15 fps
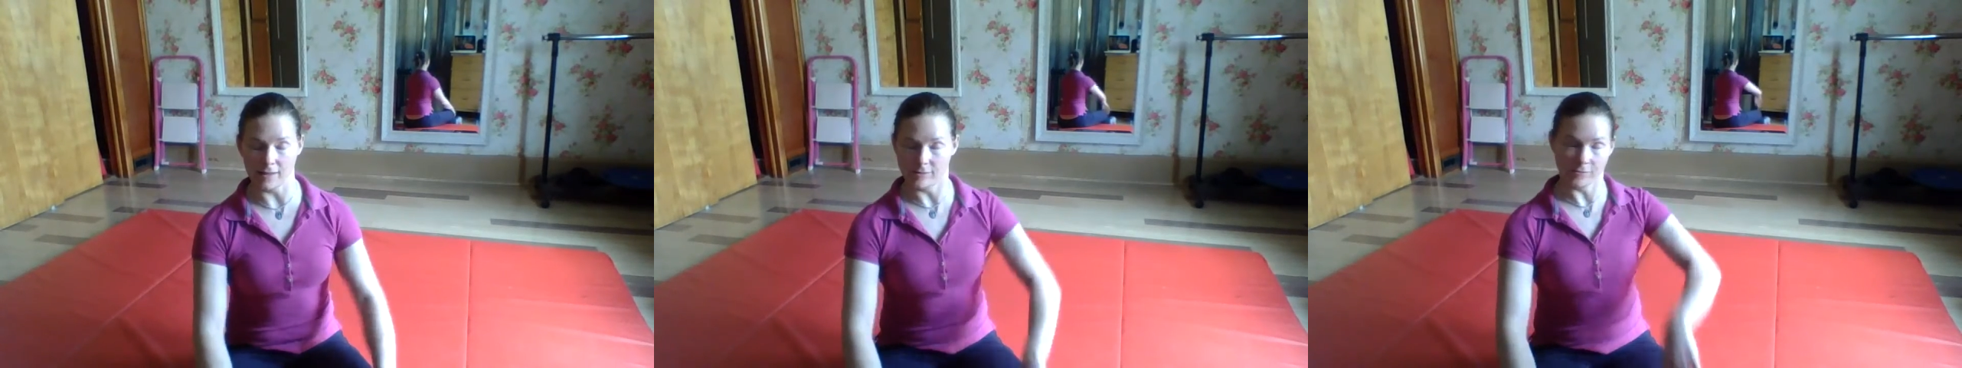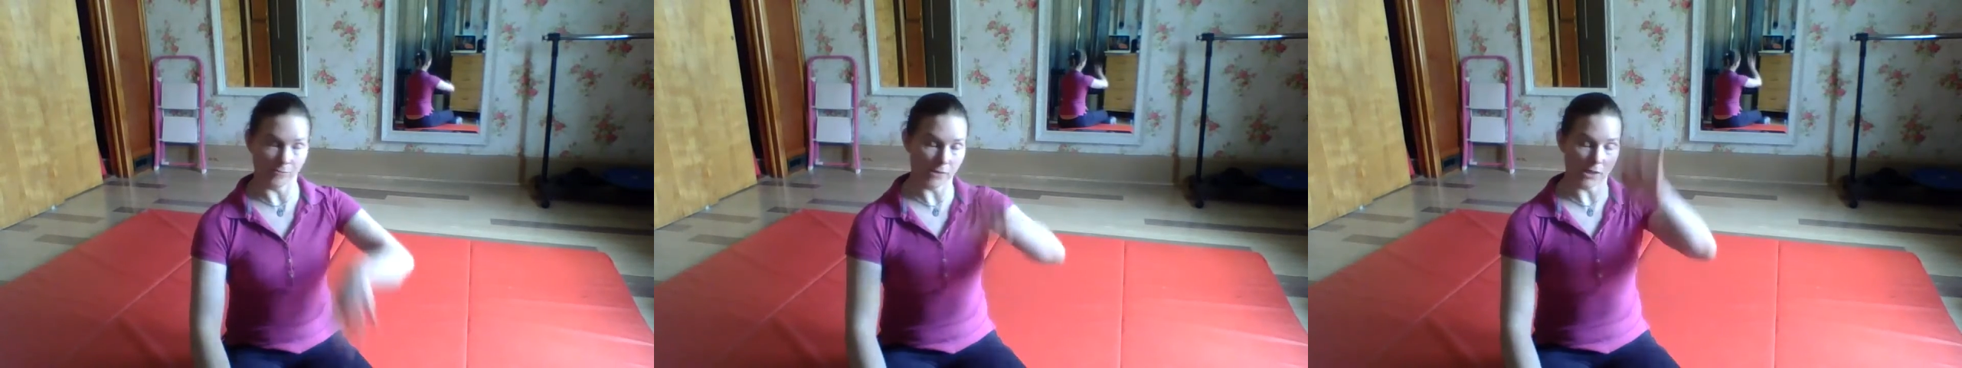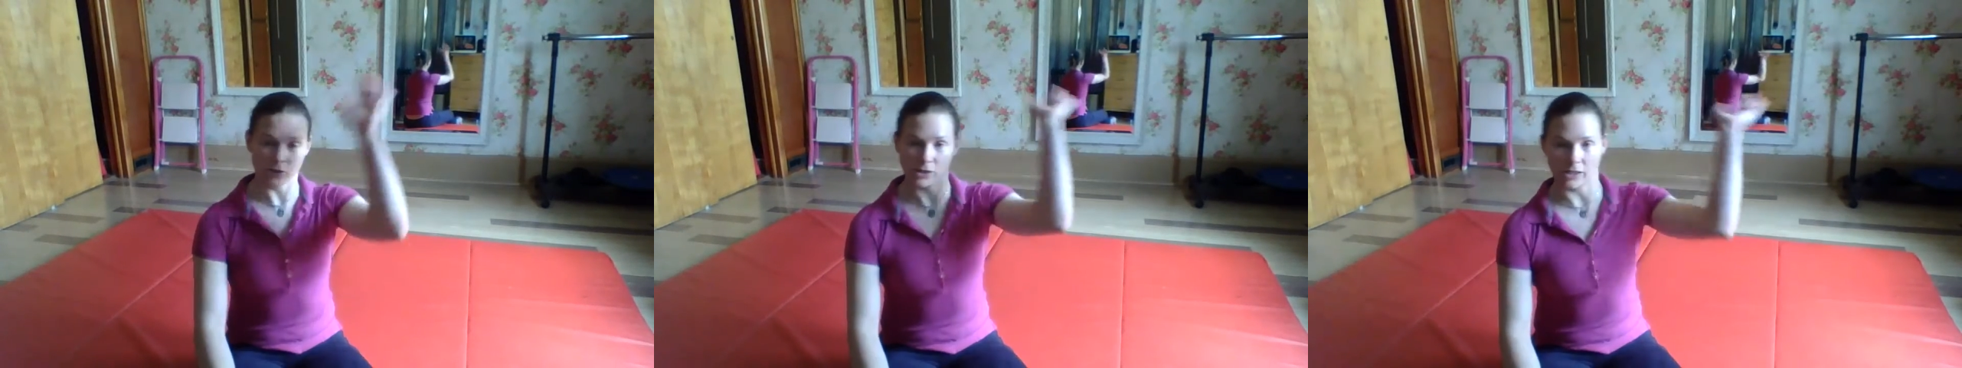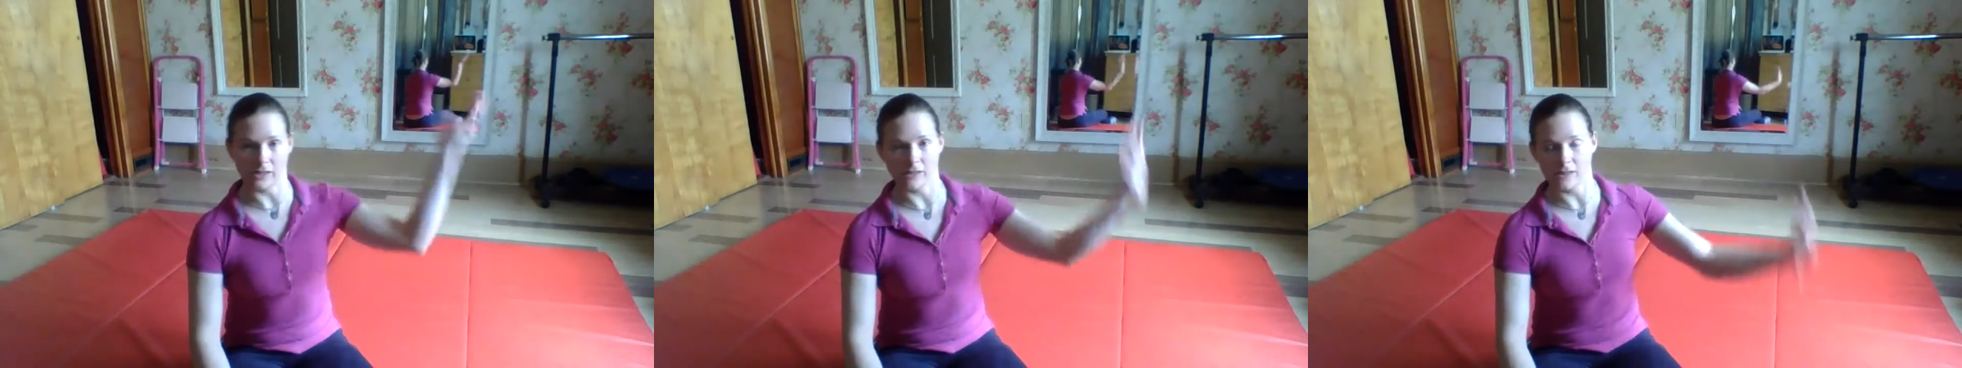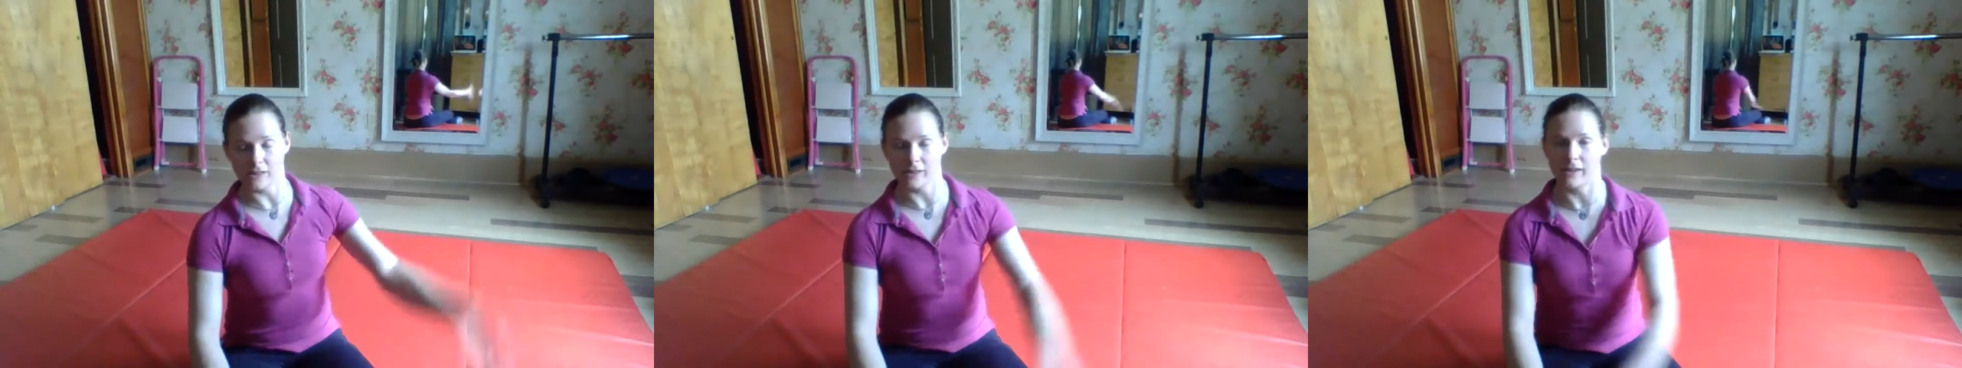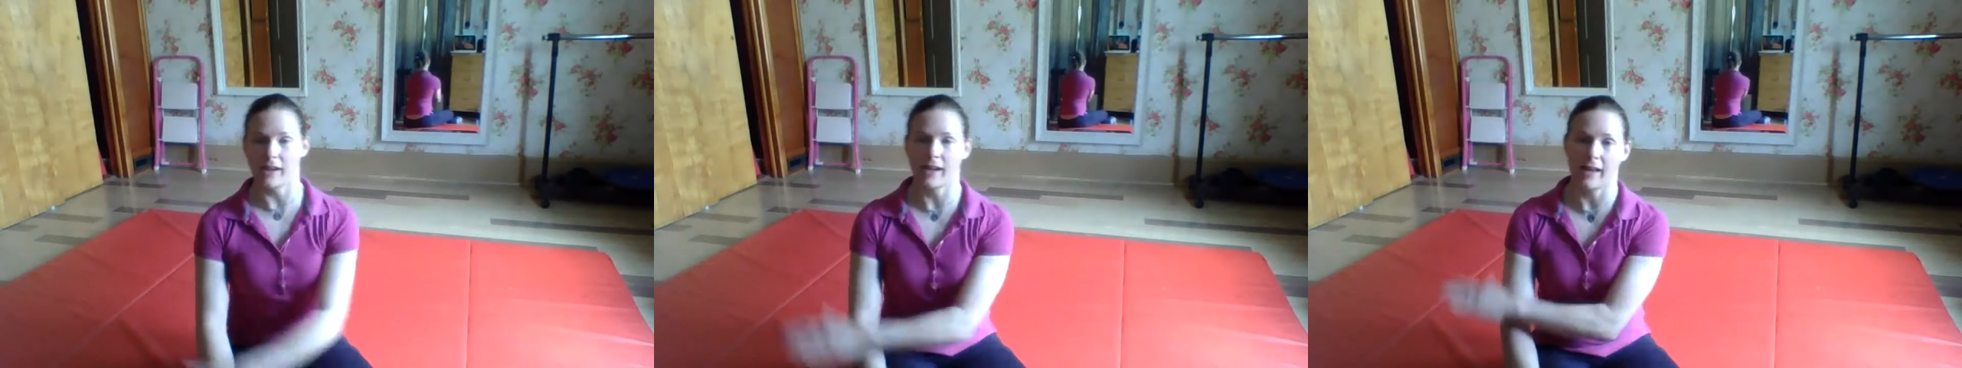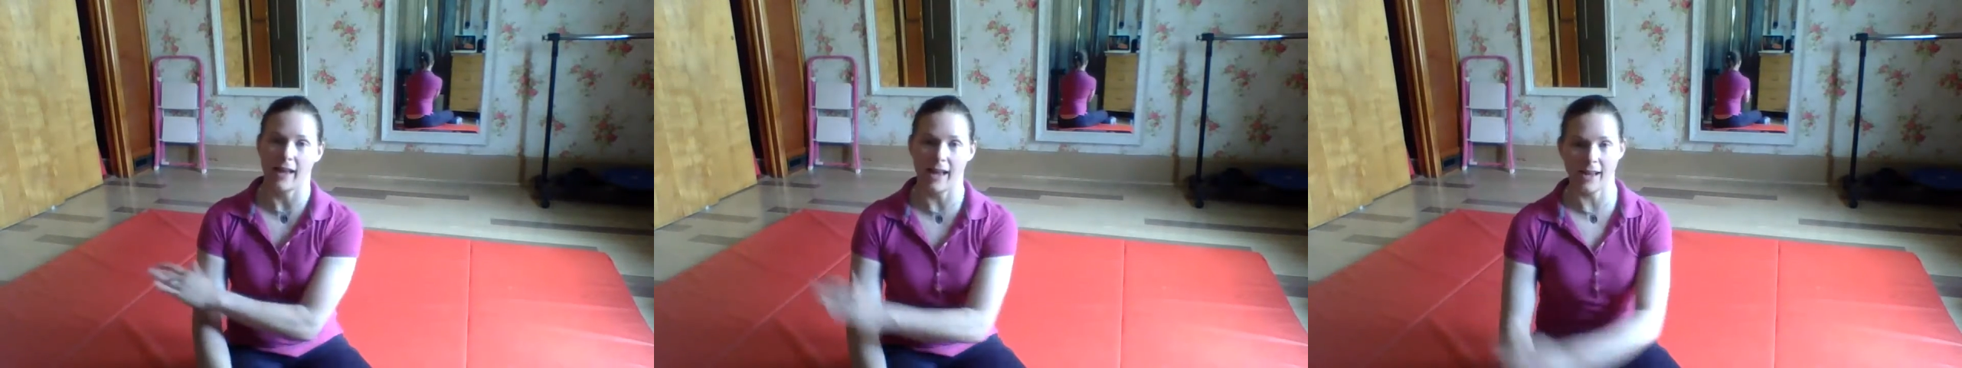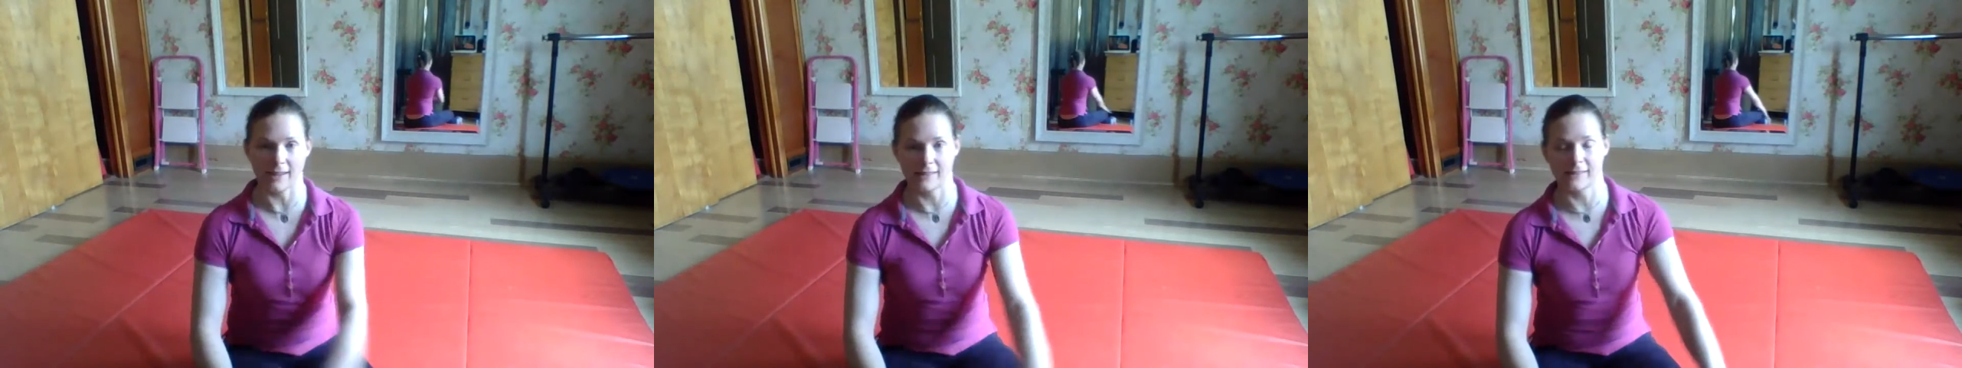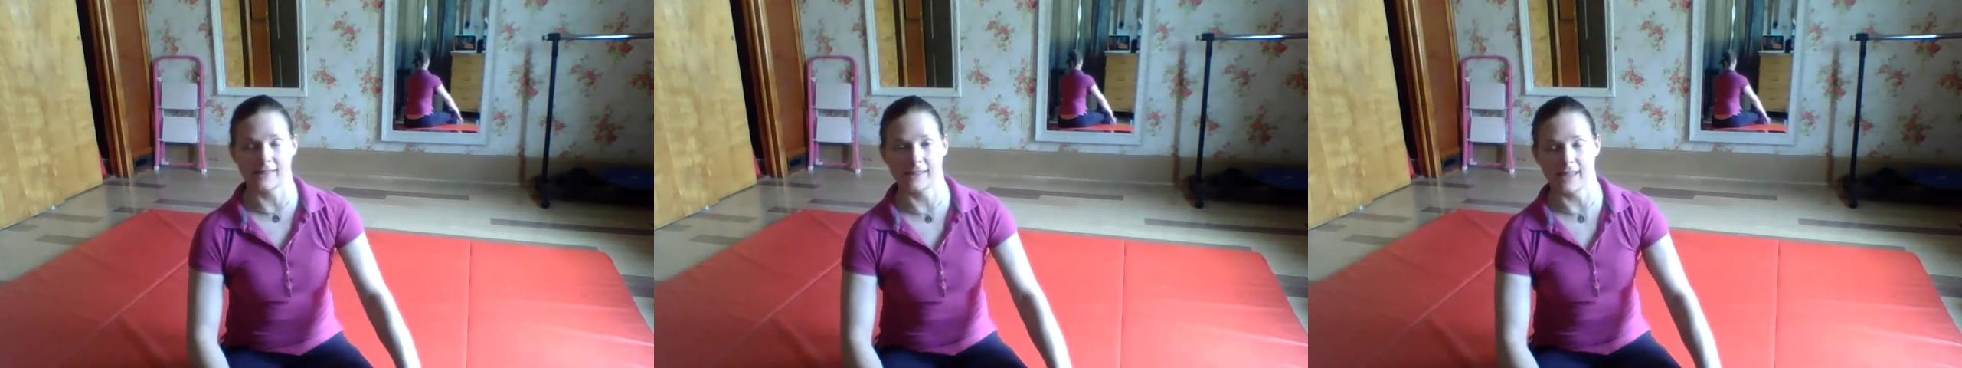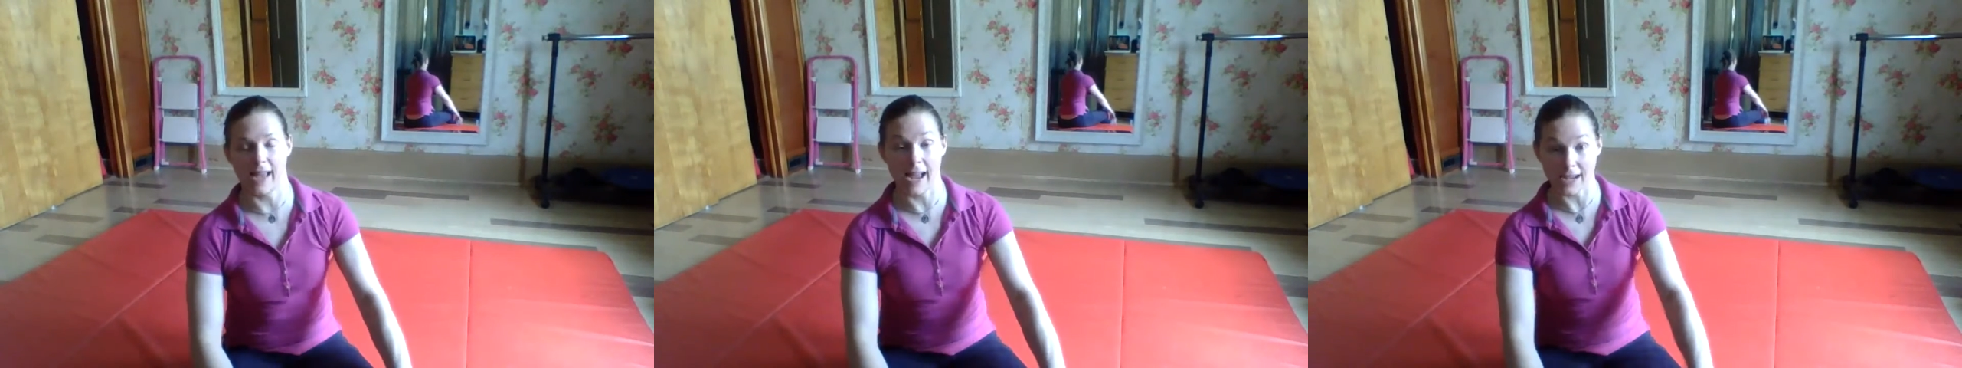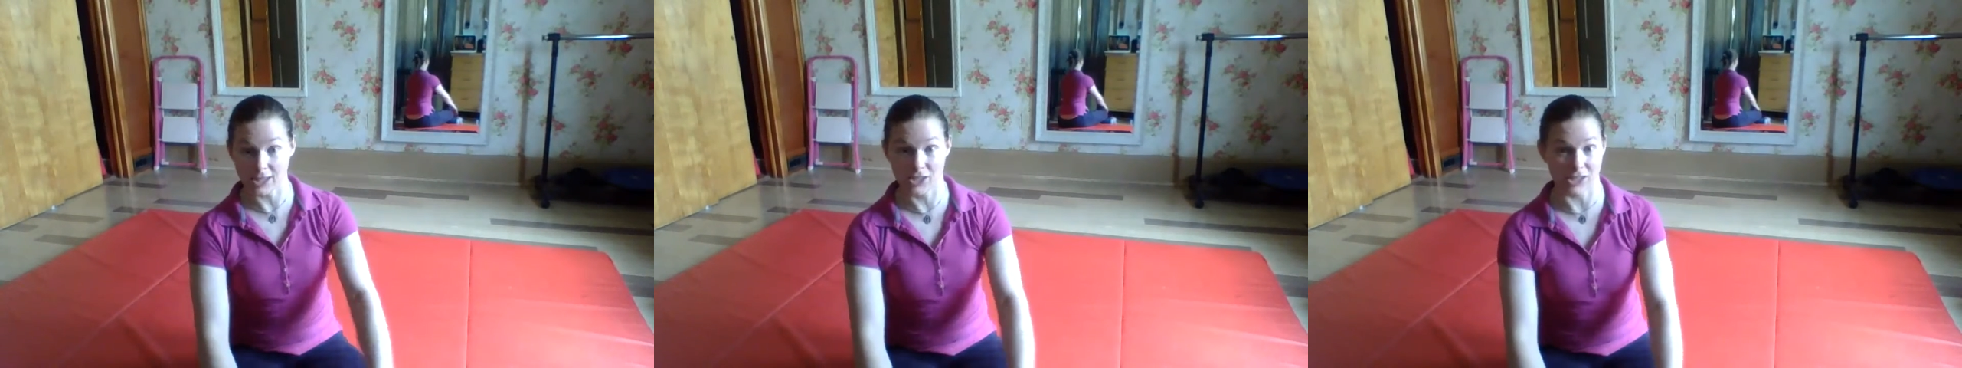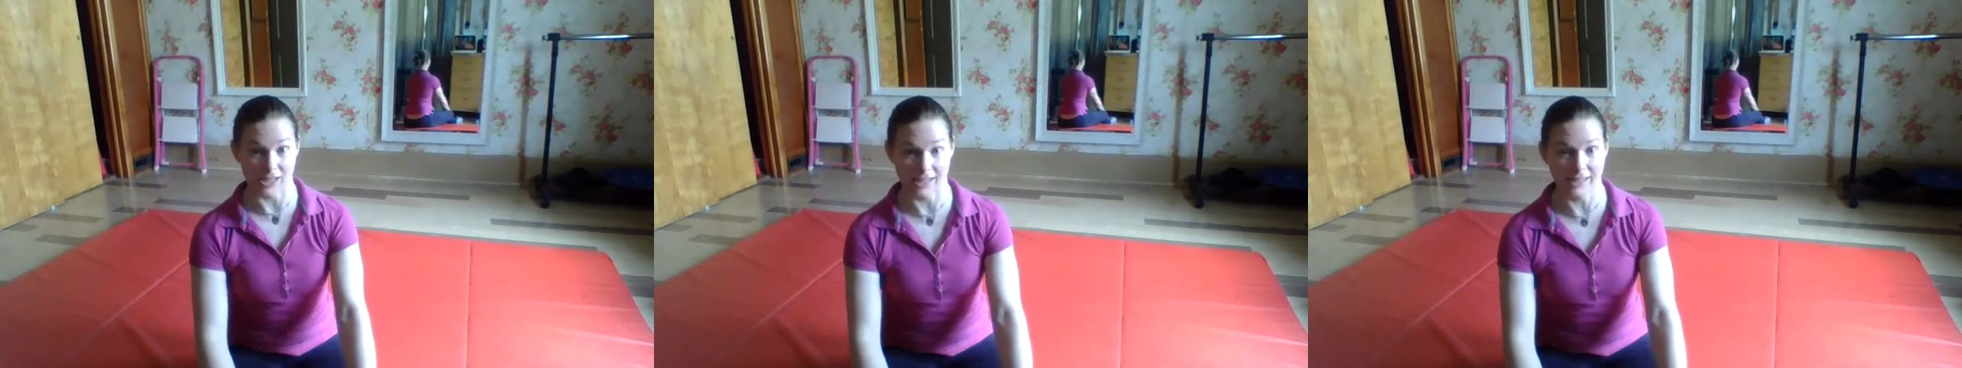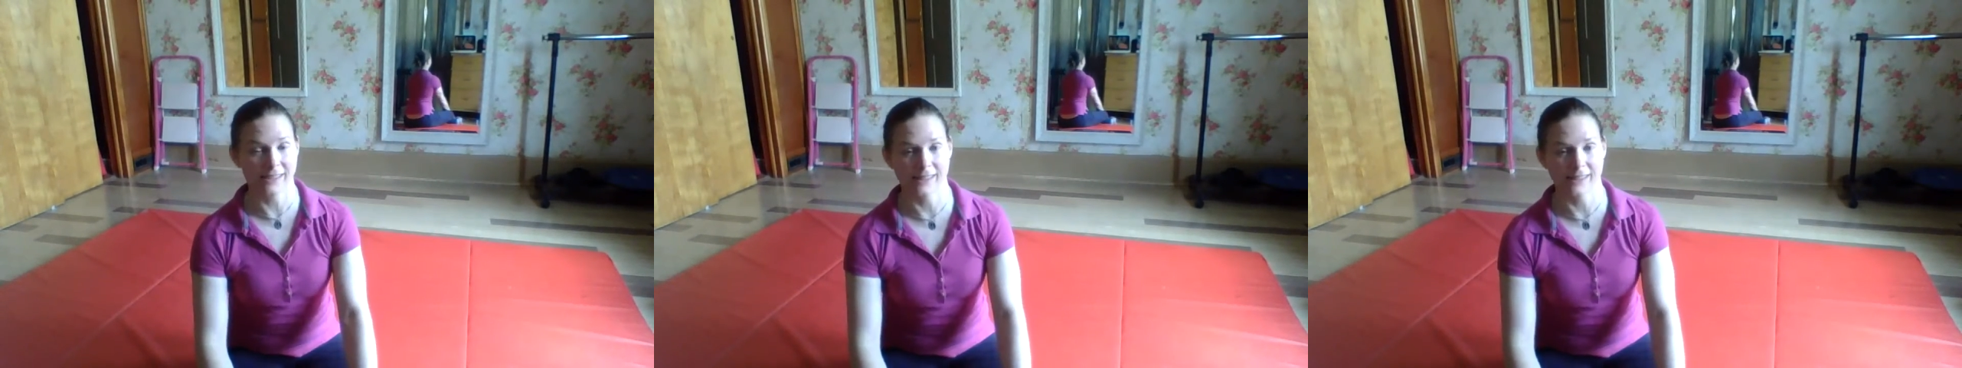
motion or action,